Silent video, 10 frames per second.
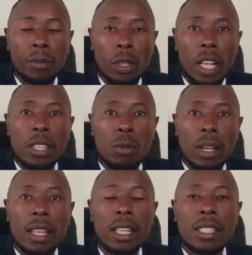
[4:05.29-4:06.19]
That's
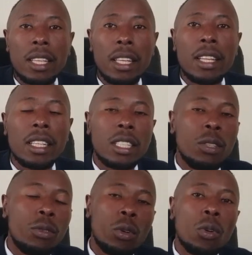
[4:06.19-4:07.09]
where they say that
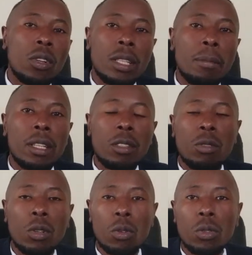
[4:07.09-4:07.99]
if you're not a party to
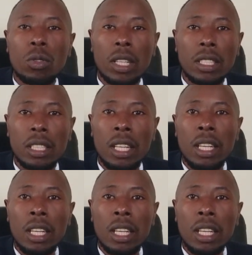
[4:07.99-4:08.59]
a contract,